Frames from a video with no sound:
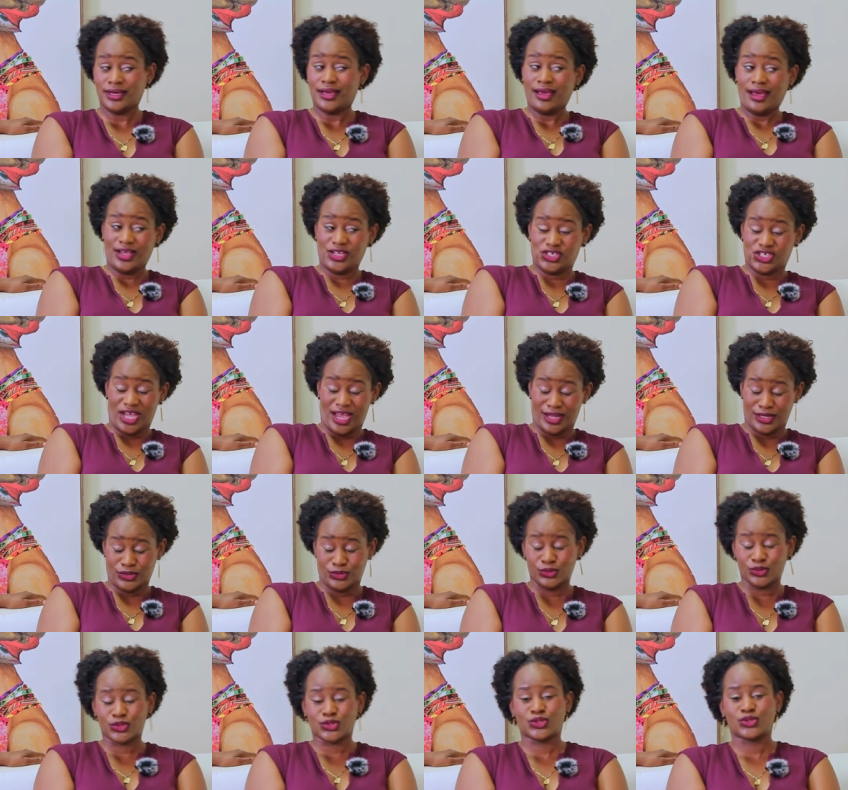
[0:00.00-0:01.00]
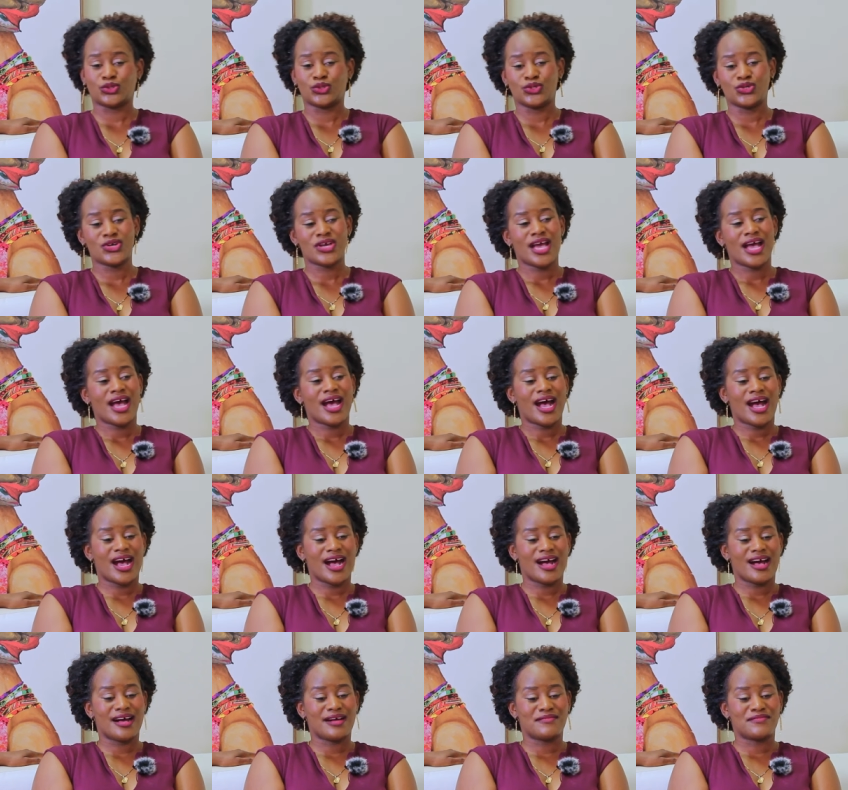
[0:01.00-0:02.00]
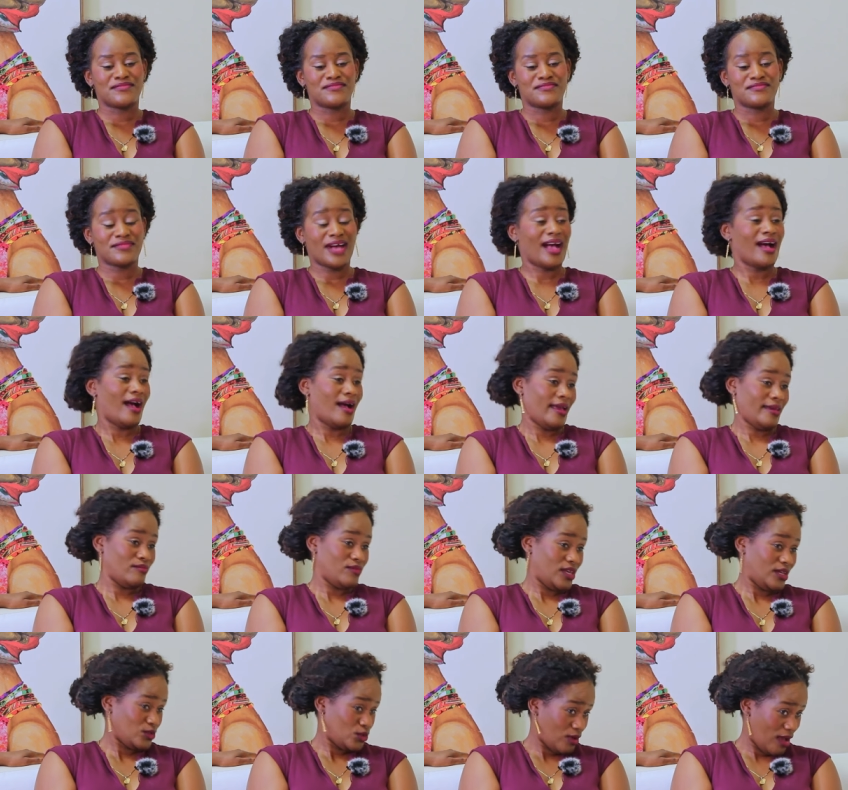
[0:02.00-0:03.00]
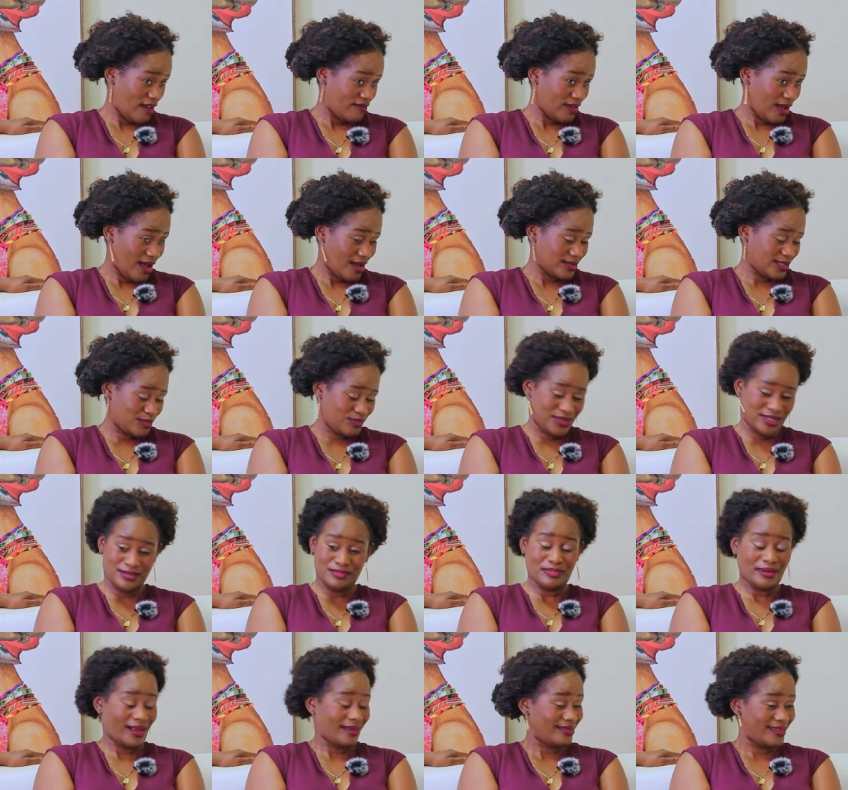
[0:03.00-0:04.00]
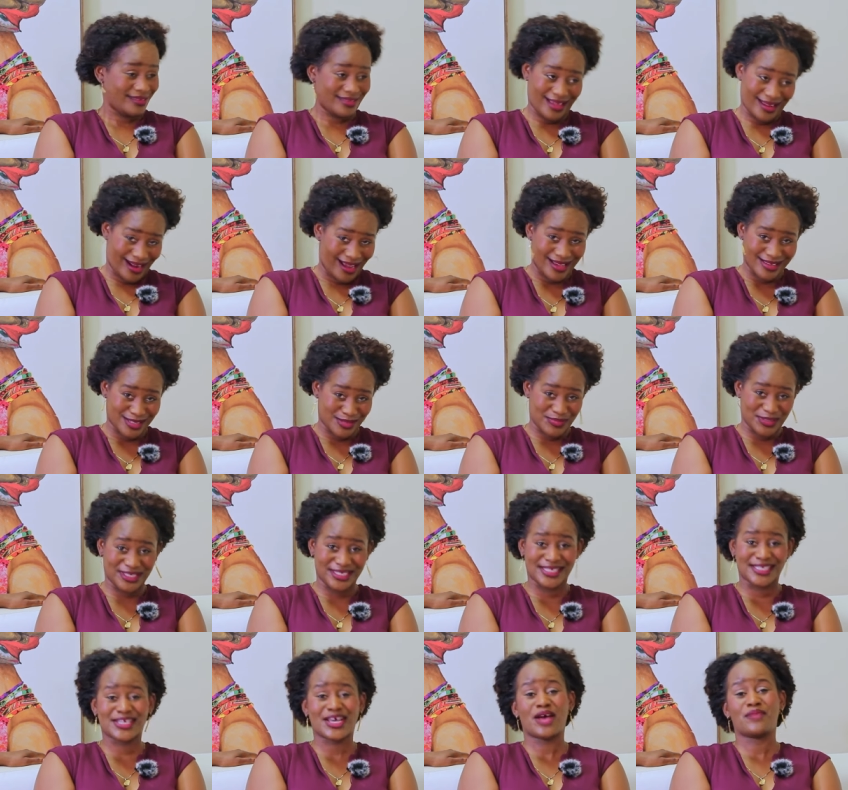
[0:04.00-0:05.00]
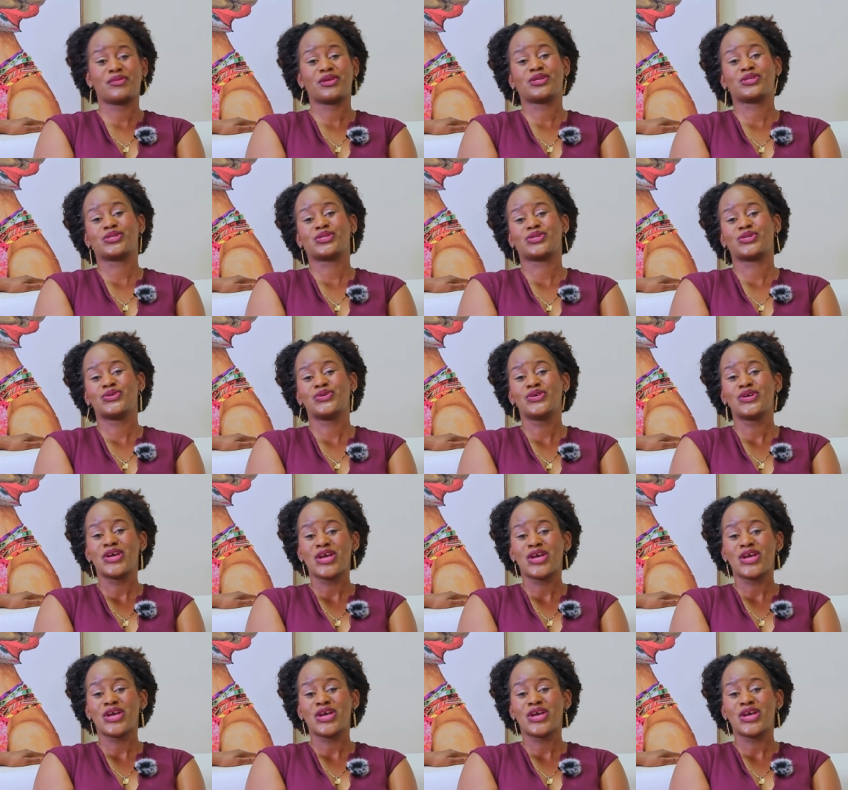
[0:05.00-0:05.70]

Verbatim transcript: Amen. A child or two. Mm-hmm. um, I'm yet to have a husband, but I think that husband is coming too.